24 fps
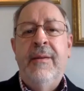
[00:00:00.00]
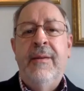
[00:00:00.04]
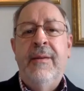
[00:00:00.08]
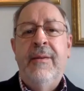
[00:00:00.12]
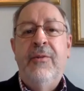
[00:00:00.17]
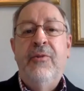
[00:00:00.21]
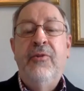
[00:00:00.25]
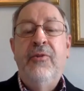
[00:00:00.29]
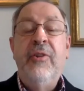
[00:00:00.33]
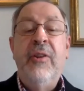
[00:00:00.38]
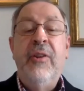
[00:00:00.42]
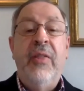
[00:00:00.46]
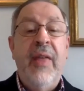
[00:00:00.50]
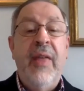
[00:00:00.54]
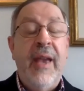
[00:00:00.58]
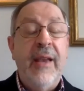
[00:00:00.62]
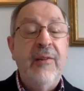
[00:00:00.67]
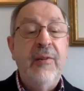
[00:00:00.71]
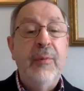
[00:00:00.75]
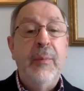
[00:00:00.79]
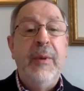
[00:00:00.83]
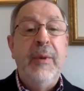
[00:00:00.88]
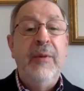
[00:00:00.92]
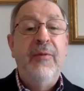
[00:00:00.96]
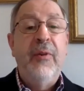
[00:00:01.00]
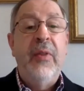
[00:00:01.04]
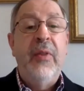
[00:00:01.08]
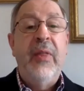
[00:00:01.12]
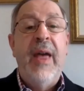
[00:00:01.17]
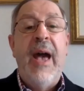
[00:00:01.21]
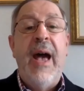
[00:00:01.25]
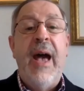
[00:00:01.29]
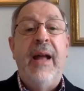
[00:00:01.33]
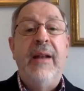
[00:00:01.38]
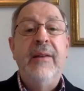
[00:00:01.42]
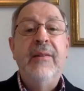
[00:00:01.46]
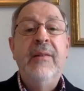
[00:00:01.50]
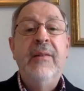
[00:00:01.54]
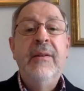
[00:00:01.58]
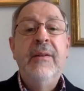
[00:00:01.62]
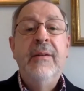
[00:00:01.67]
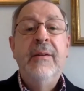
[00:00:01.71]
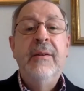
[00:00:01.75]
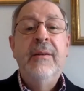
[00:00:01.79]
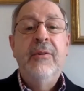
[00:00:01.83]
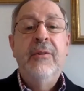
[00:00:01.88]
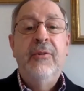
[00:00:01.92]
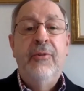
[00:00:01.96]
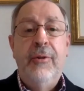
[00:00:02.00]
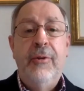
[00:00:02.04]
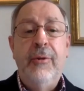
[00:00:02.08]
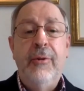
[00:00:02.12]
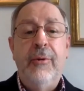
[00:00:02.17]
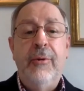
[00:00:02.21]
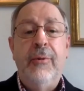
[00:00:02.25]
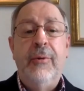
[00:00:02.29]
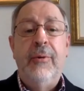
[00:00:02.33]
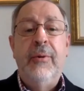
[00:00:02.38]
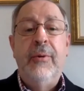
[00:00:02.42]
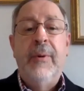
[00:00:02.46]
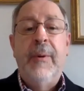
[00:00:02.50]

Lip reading: She thanks me for that too.